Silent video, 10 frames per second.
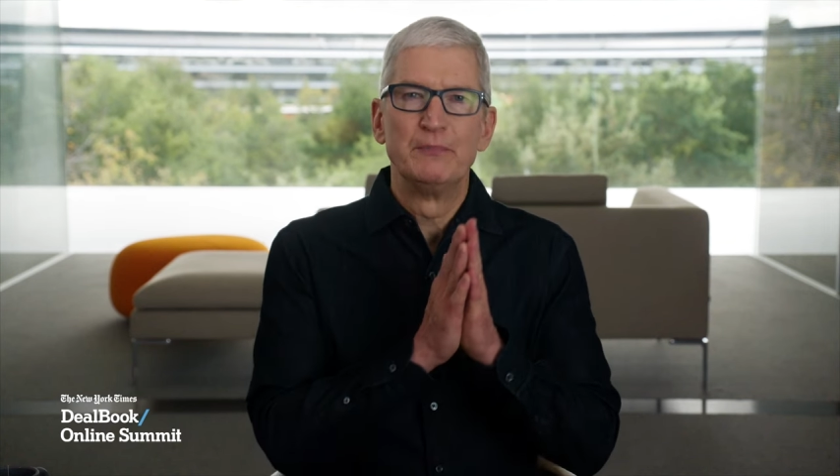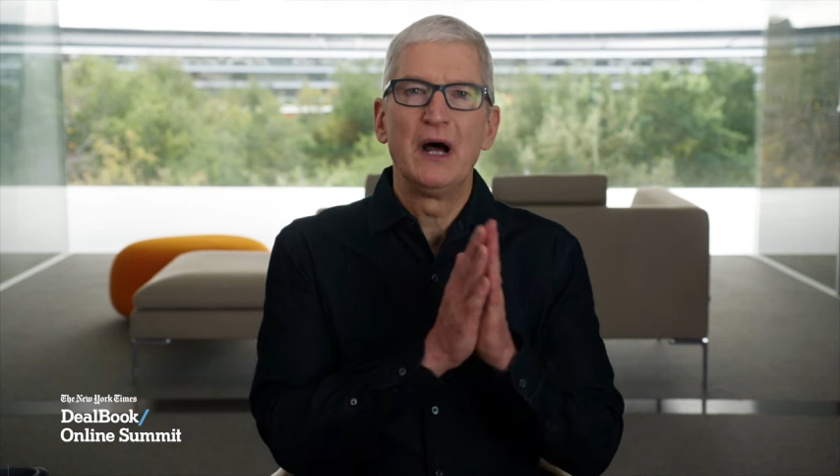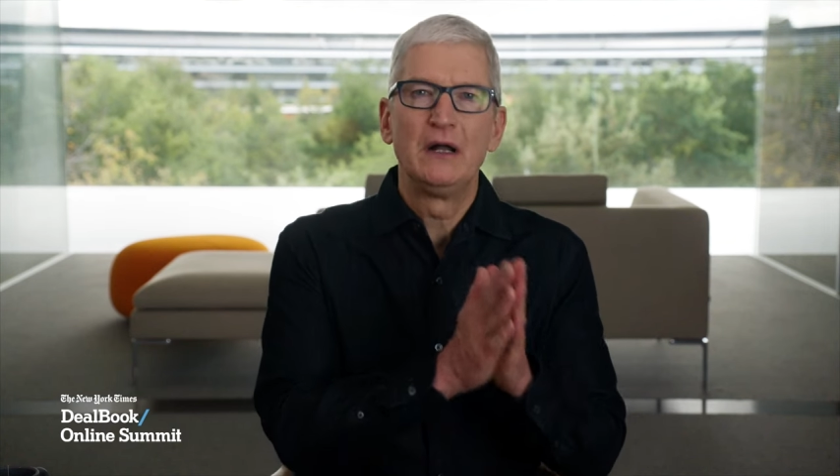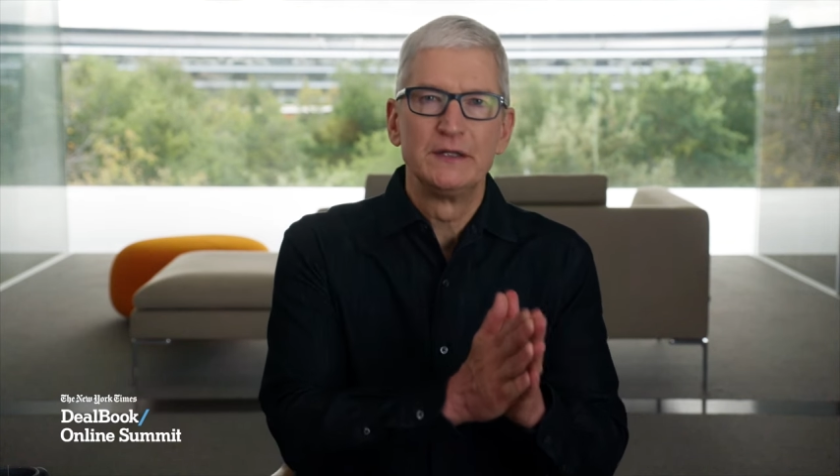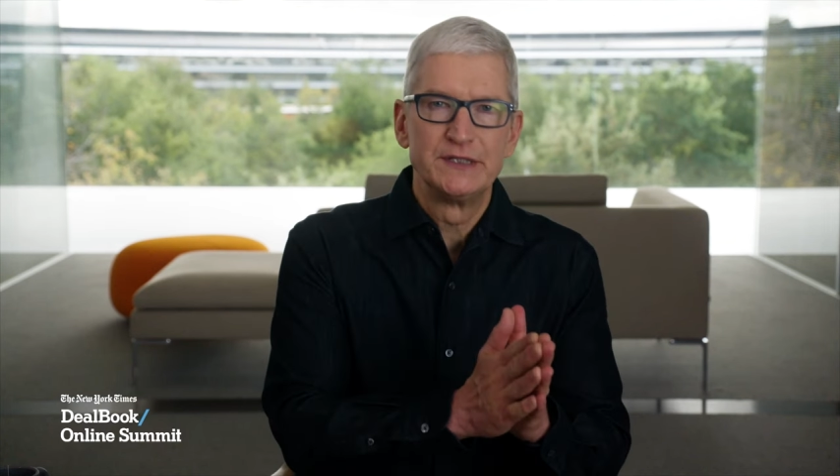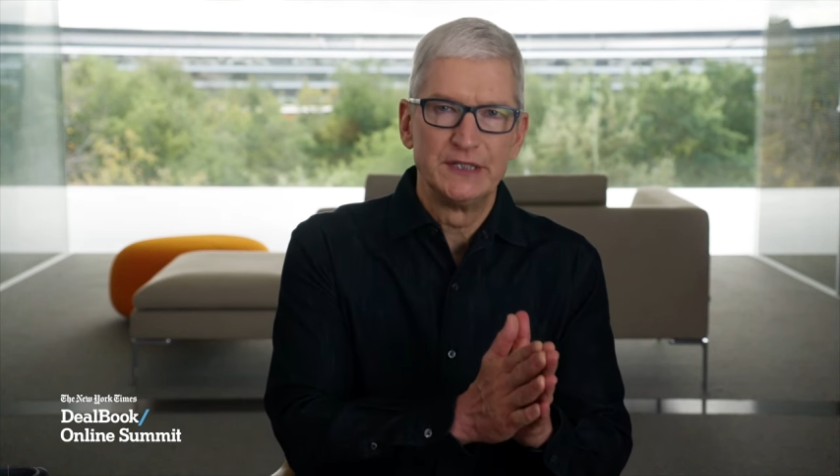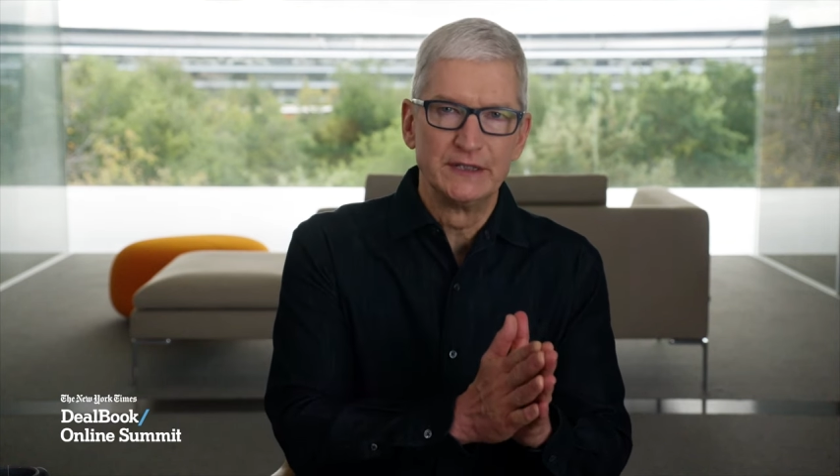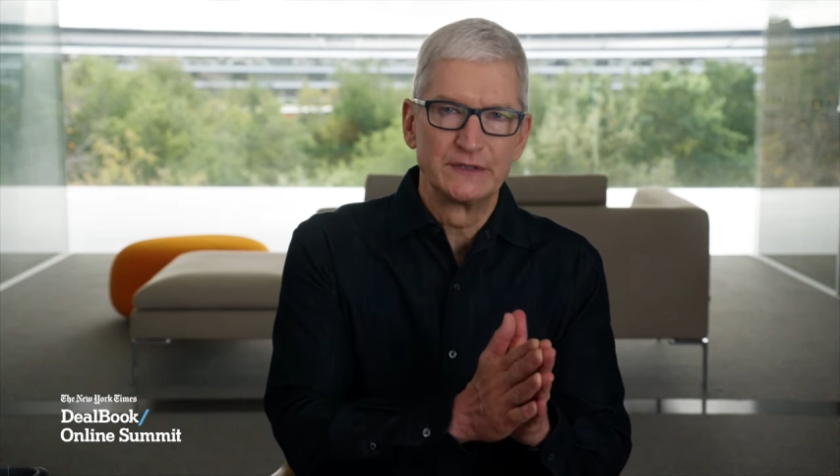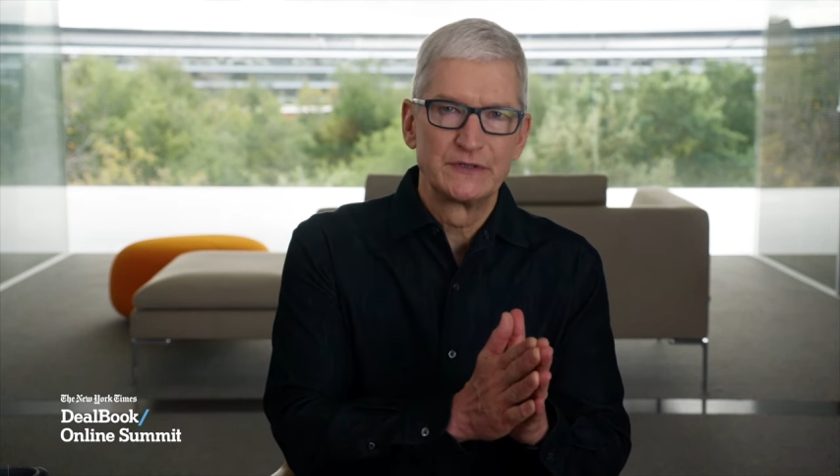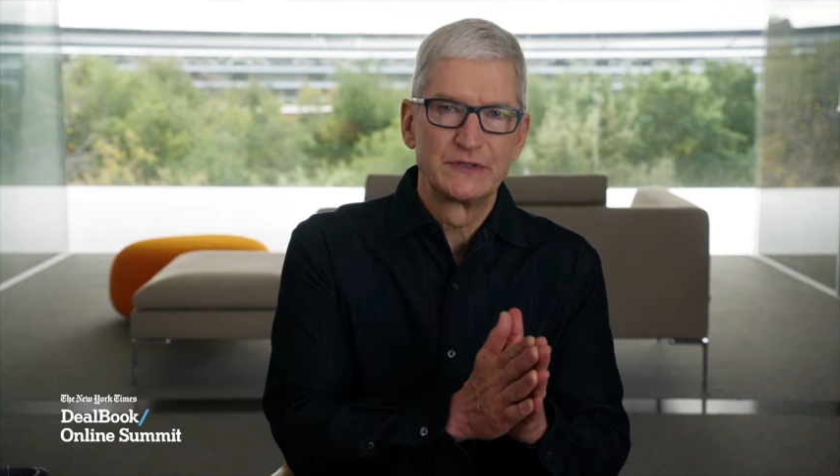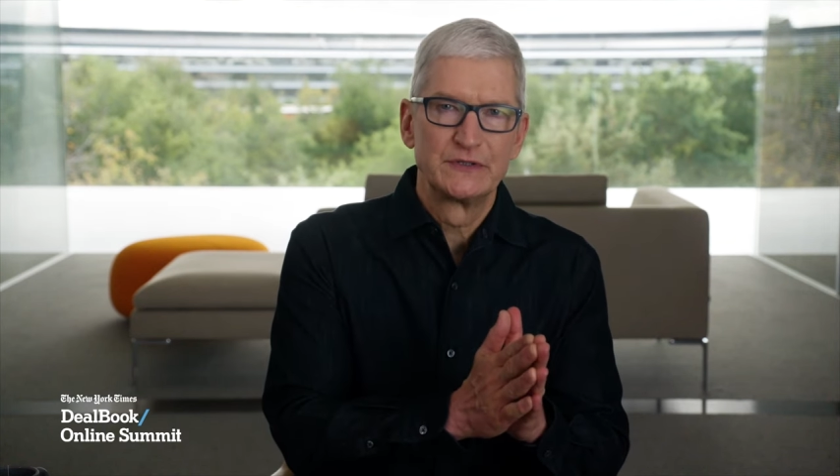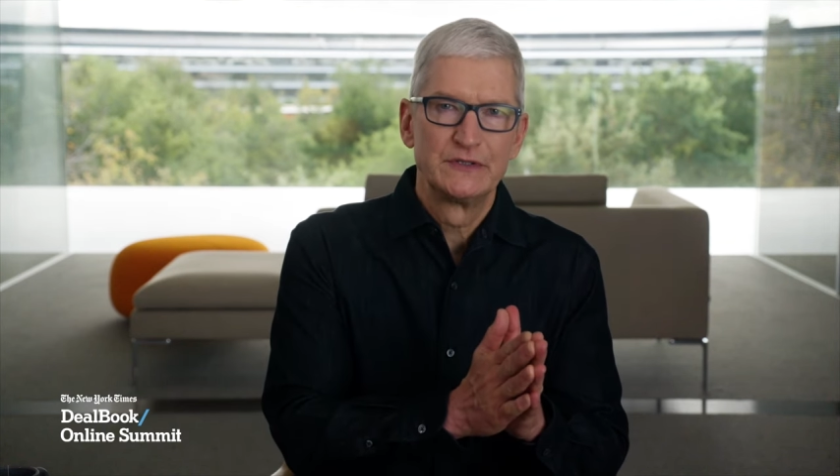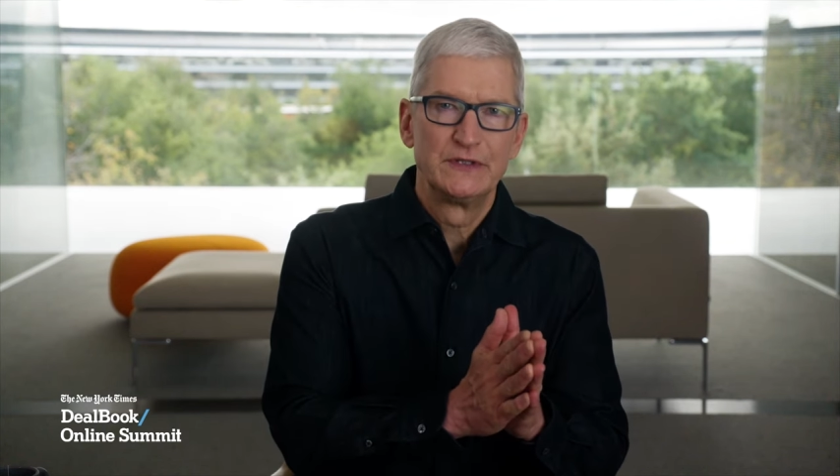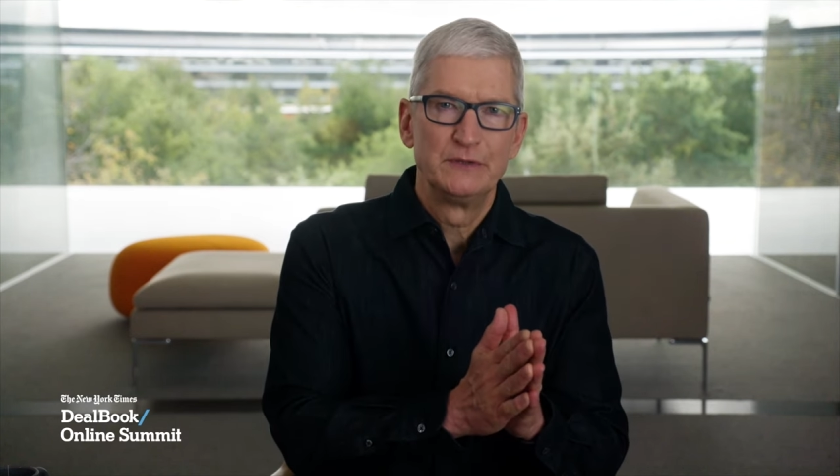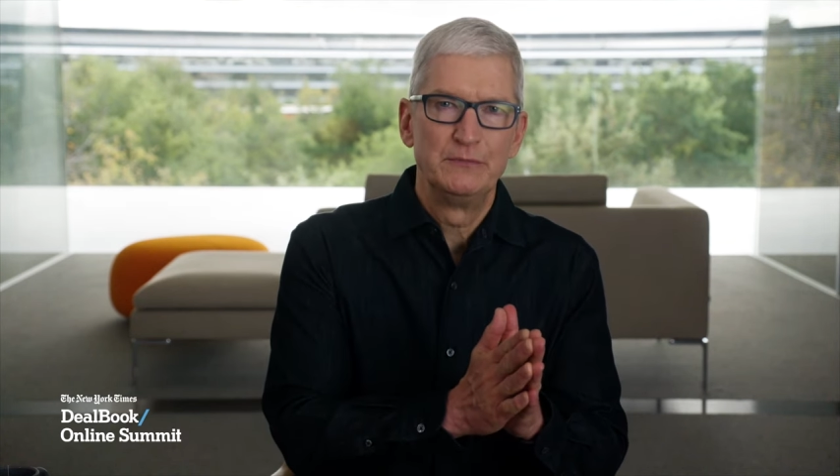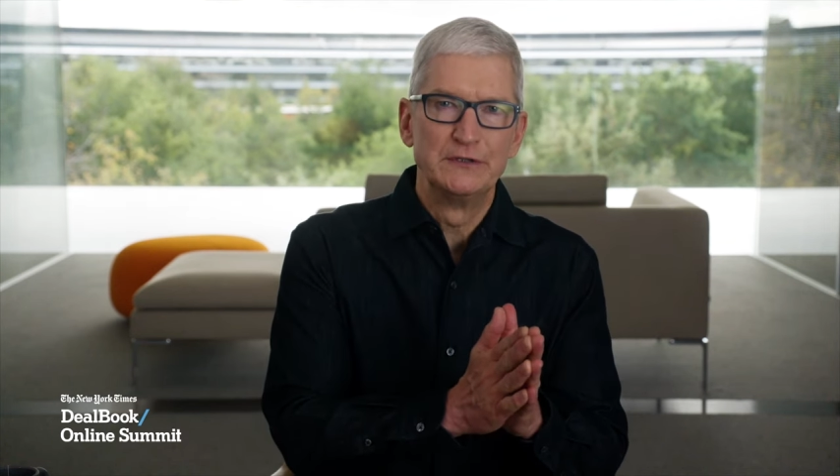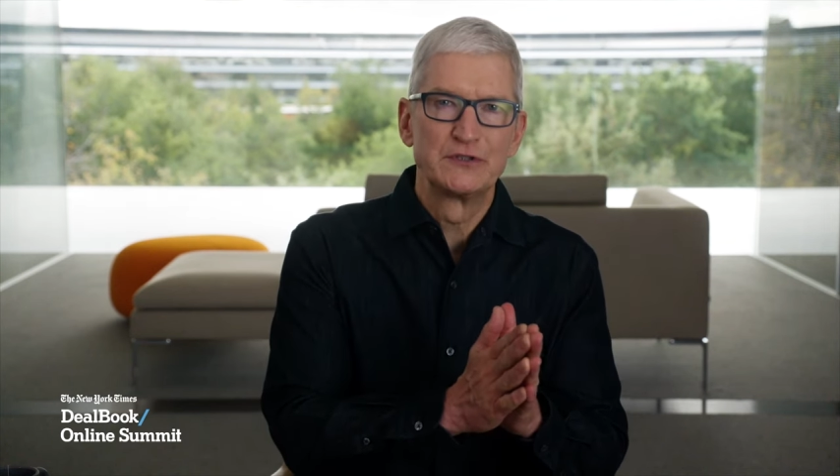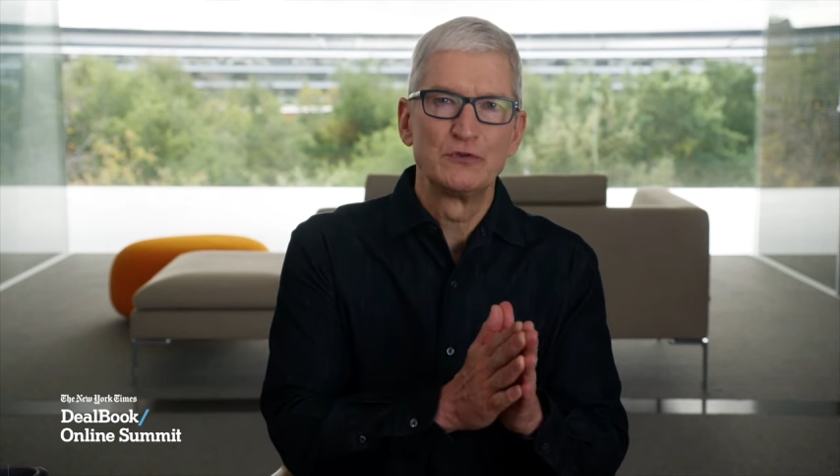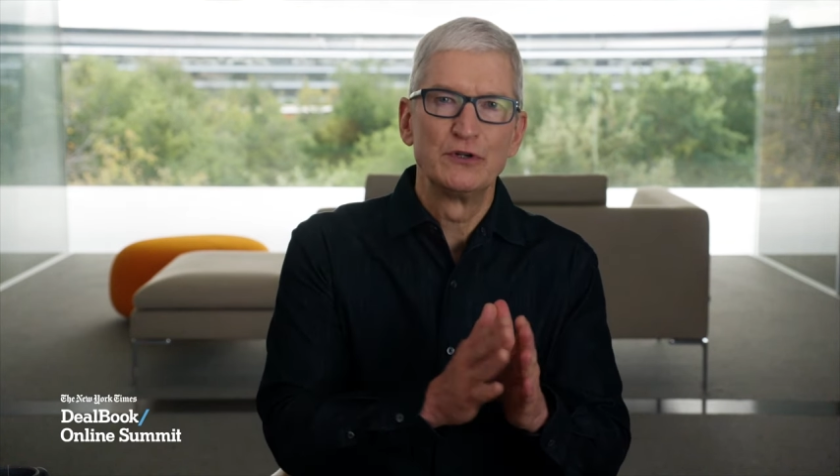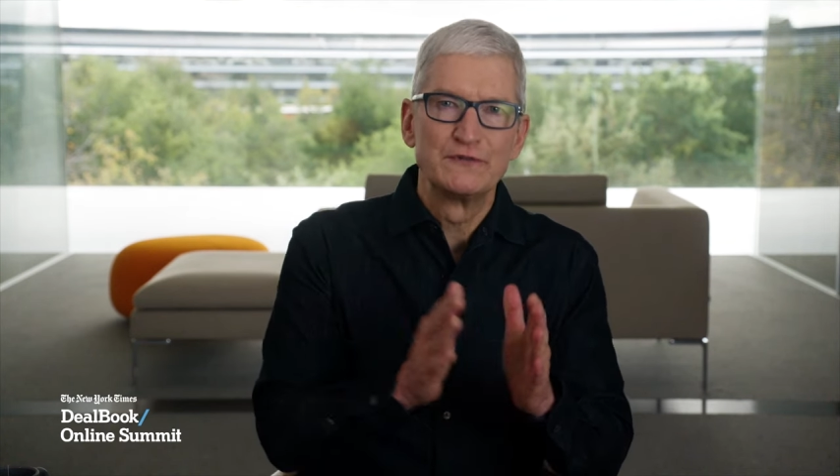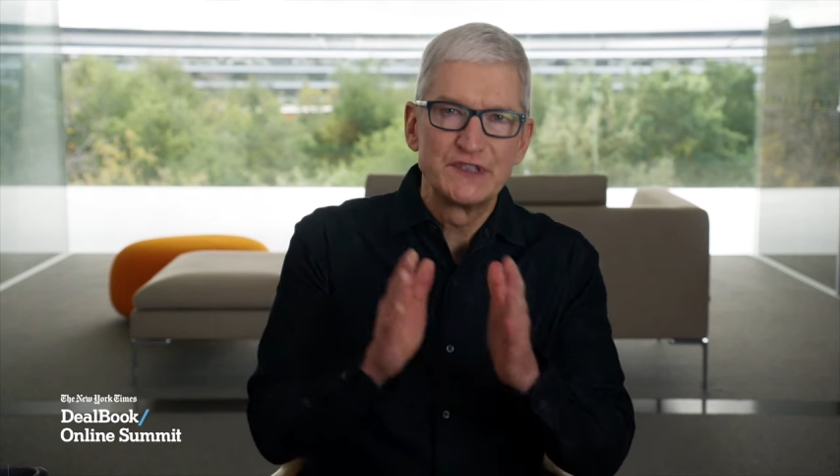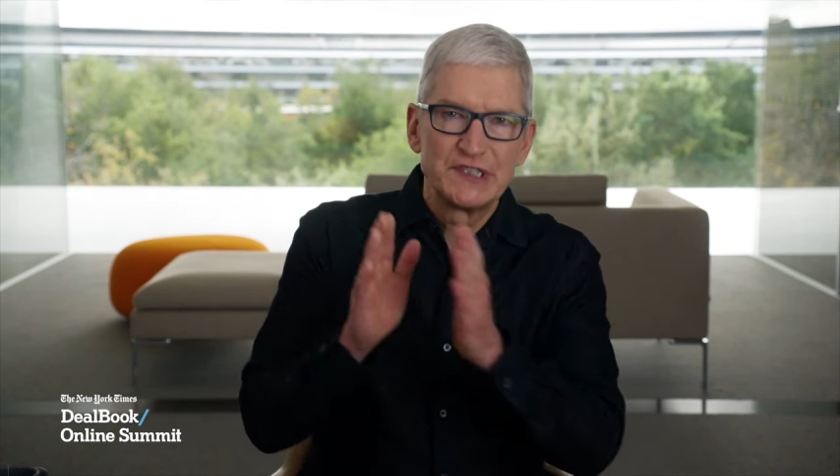politics, but sort of